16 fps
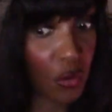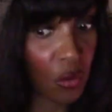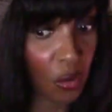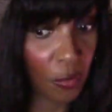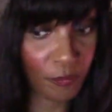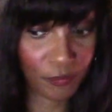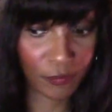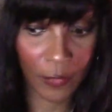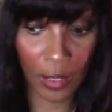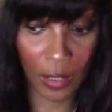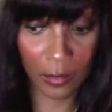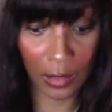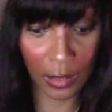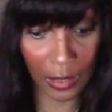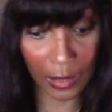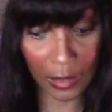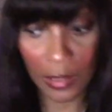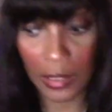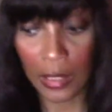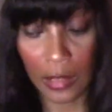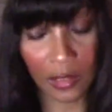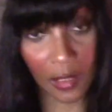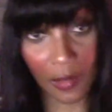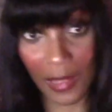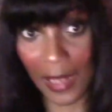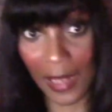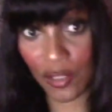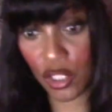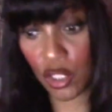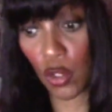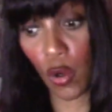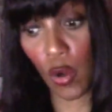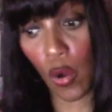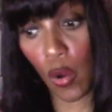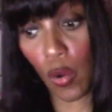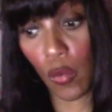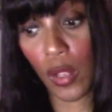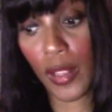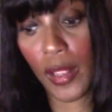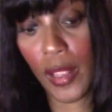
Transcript: more. Okay. So that's your